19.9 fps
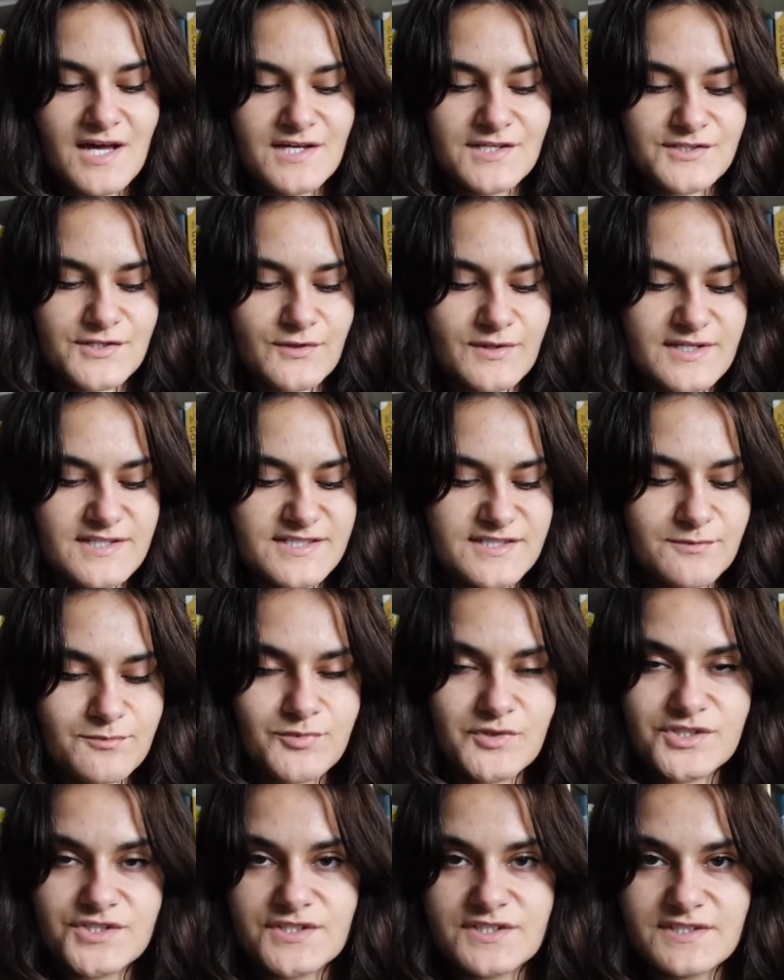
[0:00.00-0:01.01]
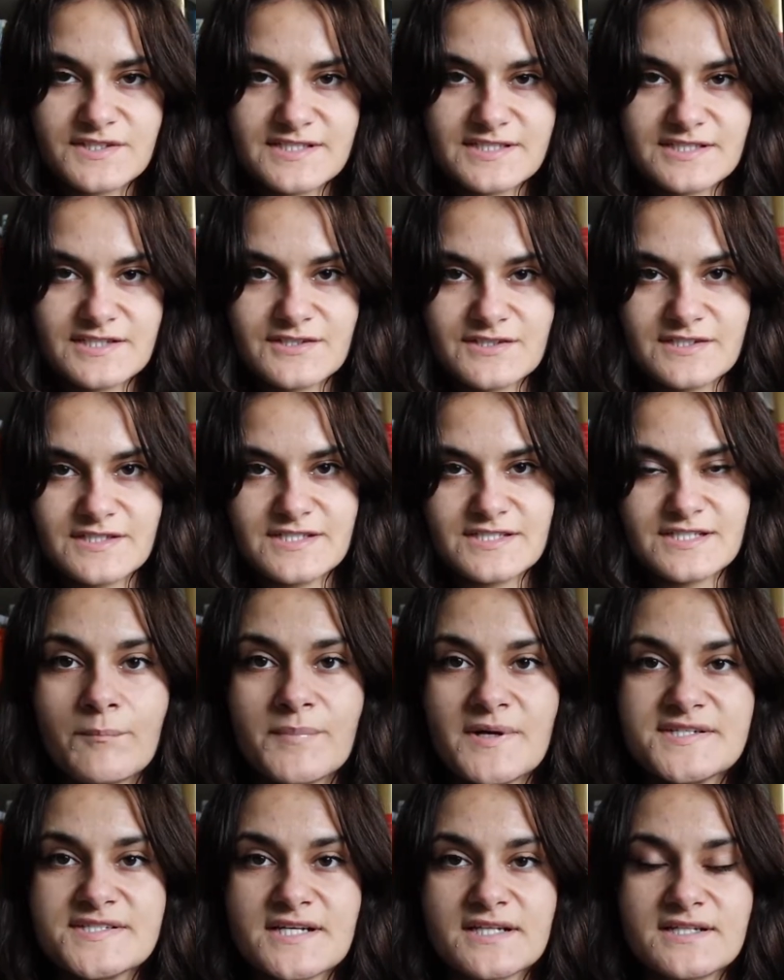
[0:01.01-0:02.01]
So it's the Bridgerton series,
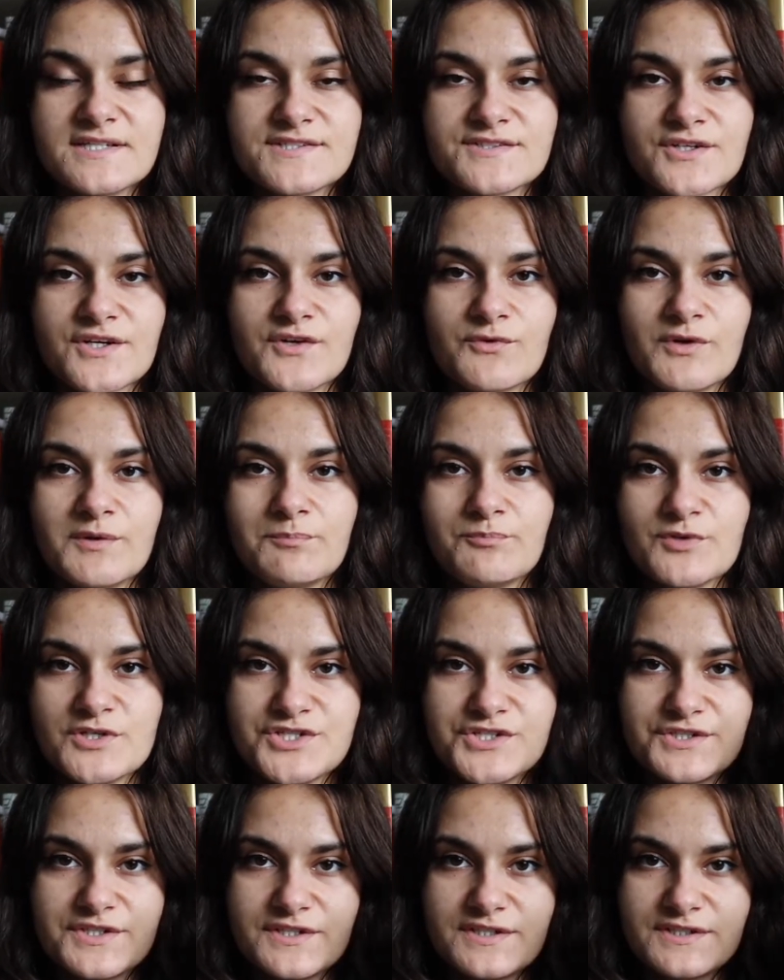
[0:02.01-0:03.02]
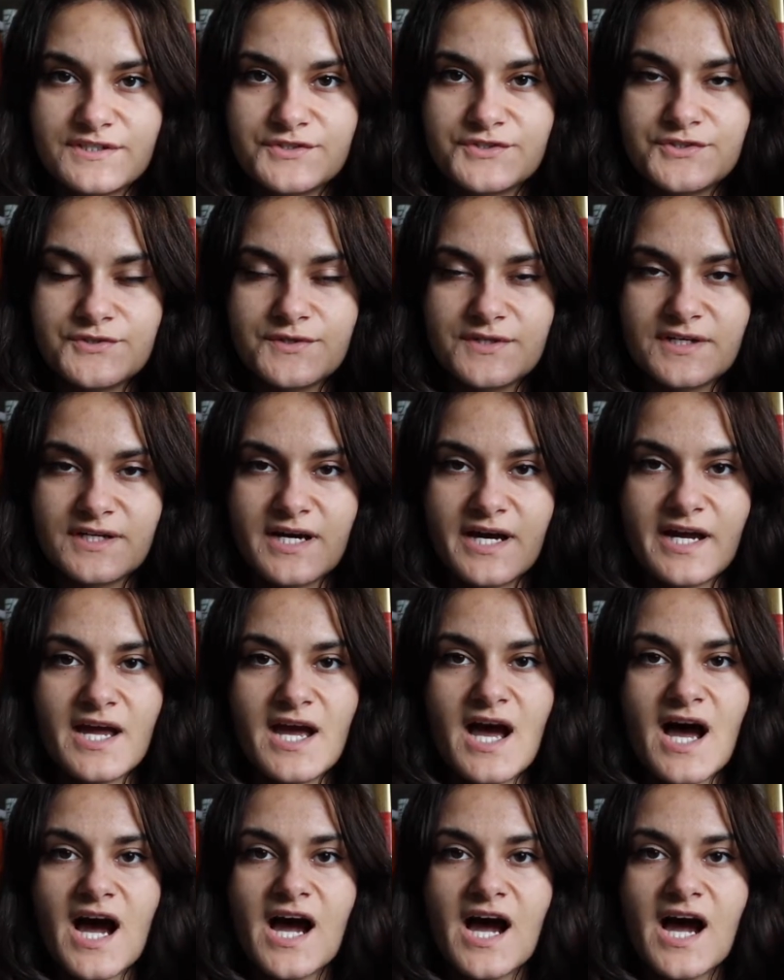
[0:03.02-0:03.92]
basically starting with Bridgerton, the Duke and I.